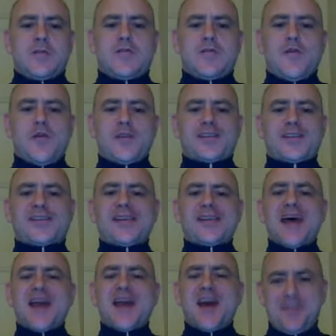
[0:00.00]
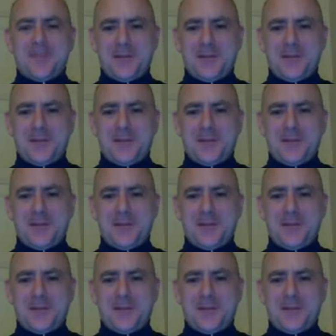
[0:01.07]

For the setup.